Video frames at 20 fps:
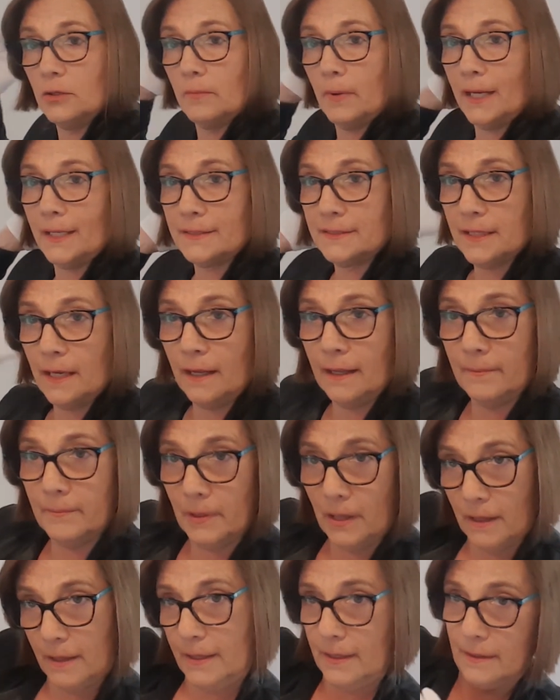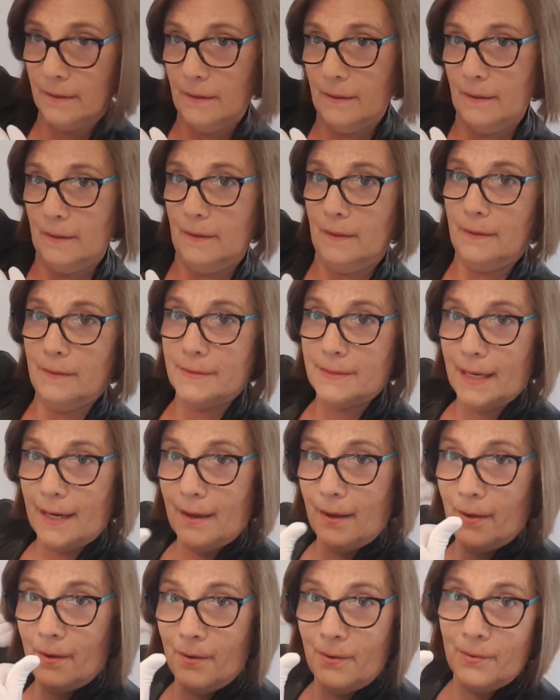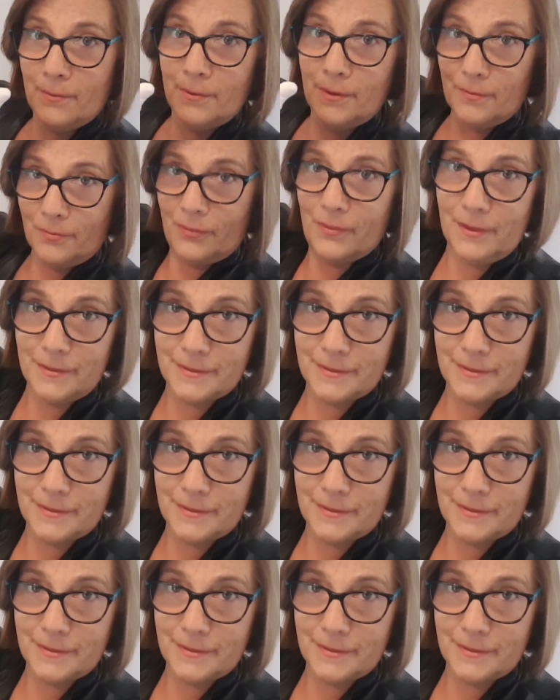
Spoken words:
my timeline down the